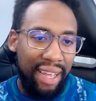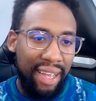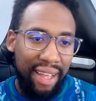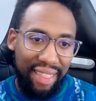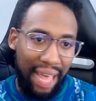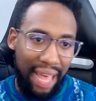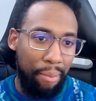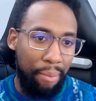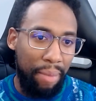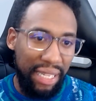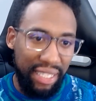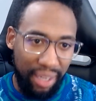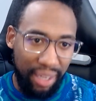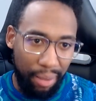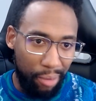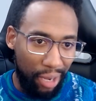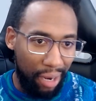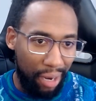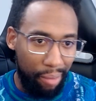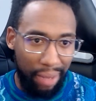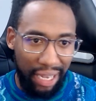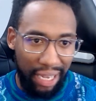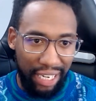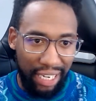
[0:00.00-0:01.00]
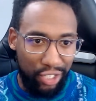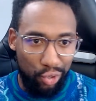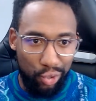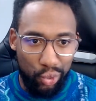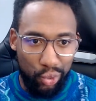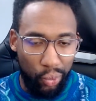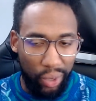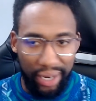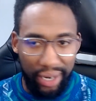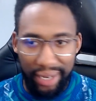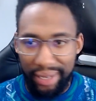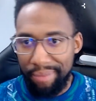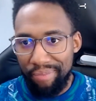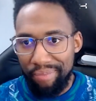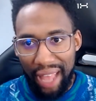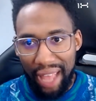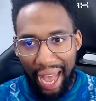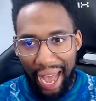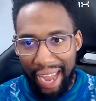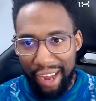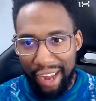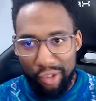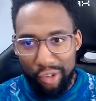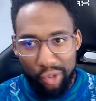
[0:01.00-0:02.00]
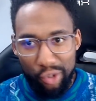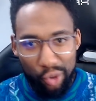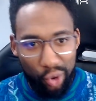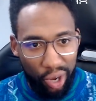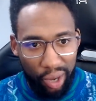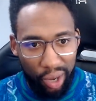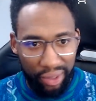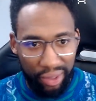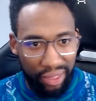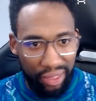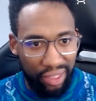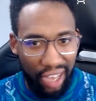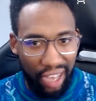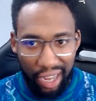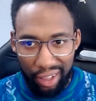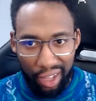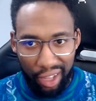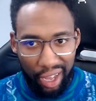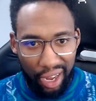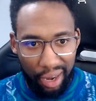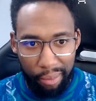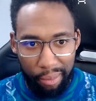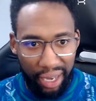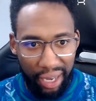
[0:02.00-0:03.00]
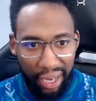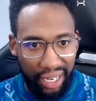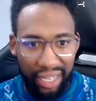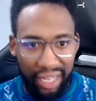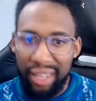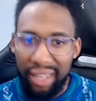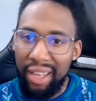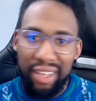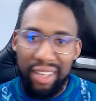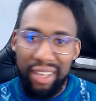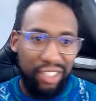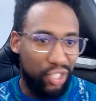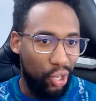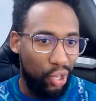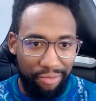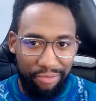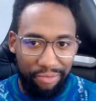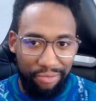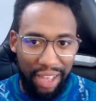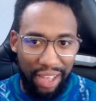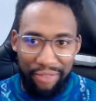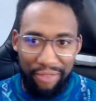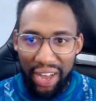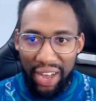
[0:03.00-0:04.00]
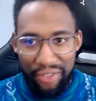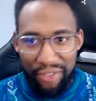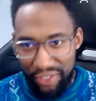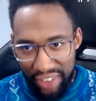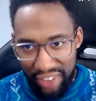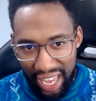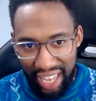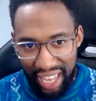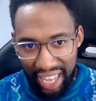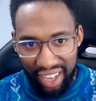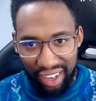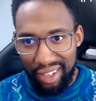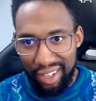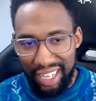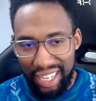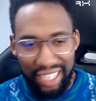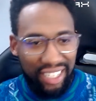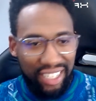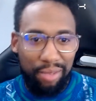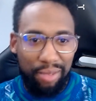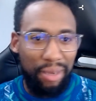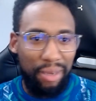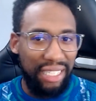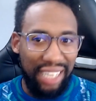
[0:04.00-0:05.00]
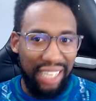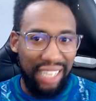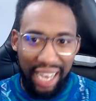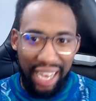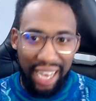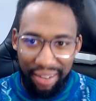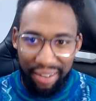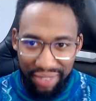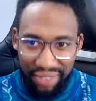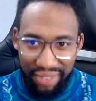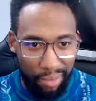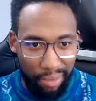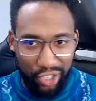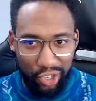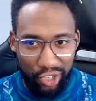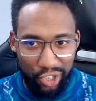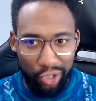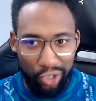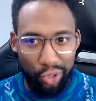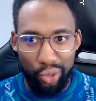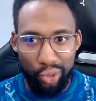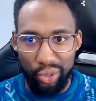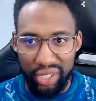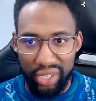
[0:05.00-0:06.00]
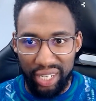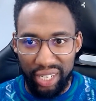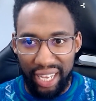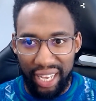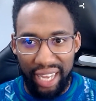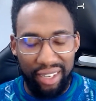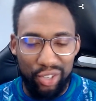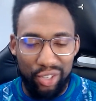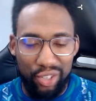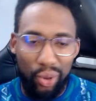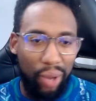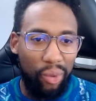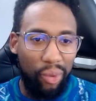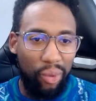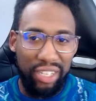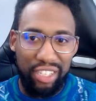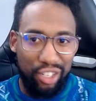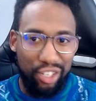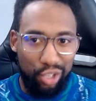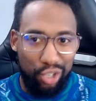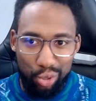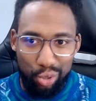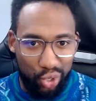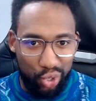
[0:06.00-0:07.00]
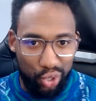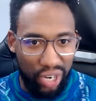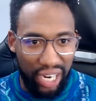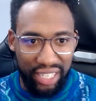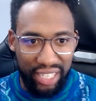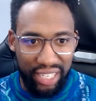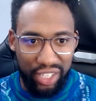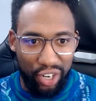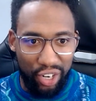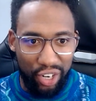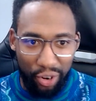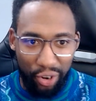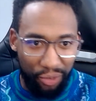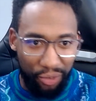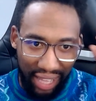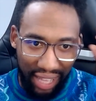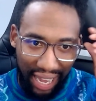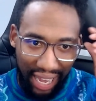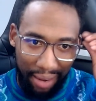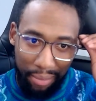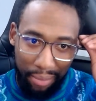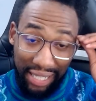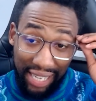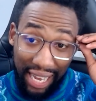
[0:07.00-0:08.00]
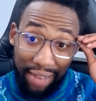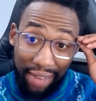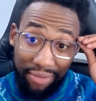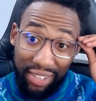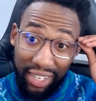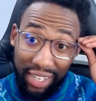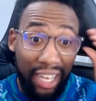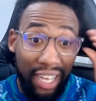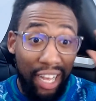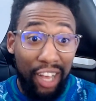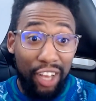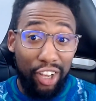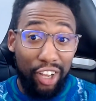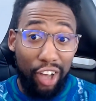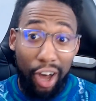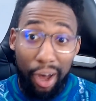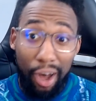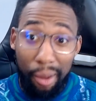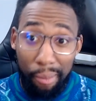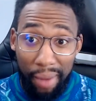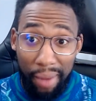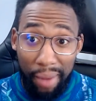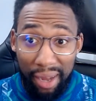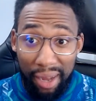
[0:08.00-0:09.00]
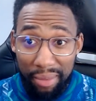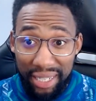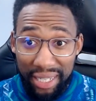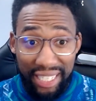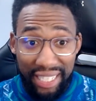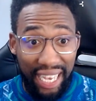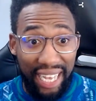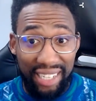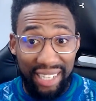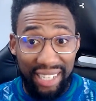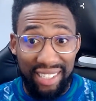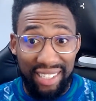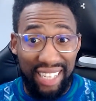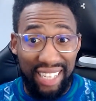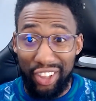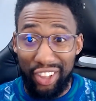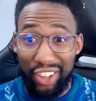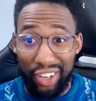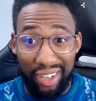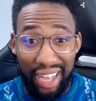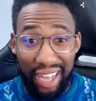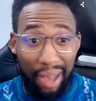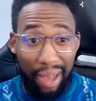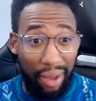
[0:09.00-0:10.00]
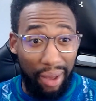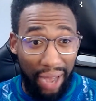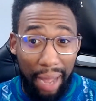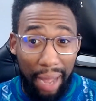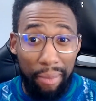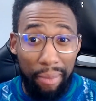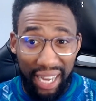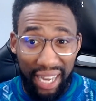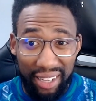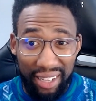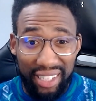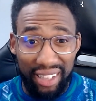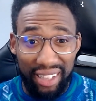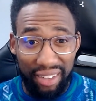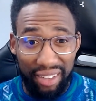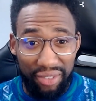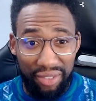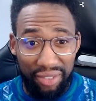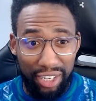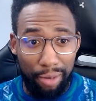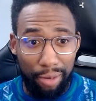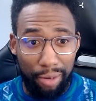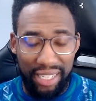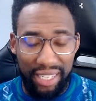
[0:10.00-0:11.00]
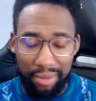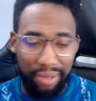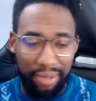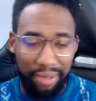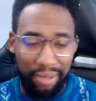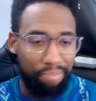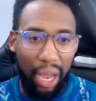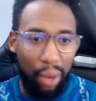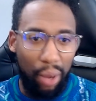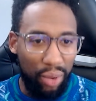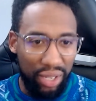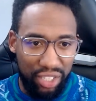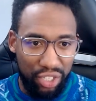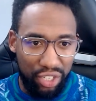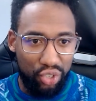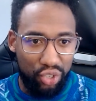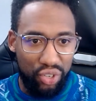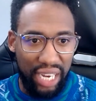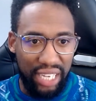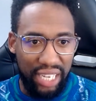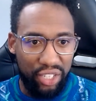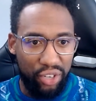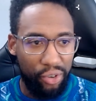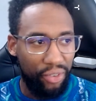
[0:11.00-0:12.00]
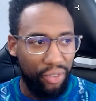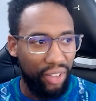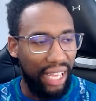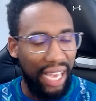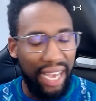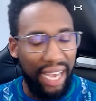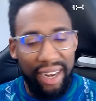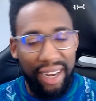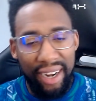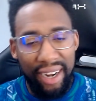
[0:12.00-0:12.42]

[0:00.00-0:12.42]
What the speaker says: That means I'm going to make 220. I grew up with not a lot of money. So if I fail, it just means I have to eat Mr. Noodles again. So I wasn't too stressed out over that. It means I have to call mom and dad and say, look, I might have to live in your basement. I wasn't stressed over that.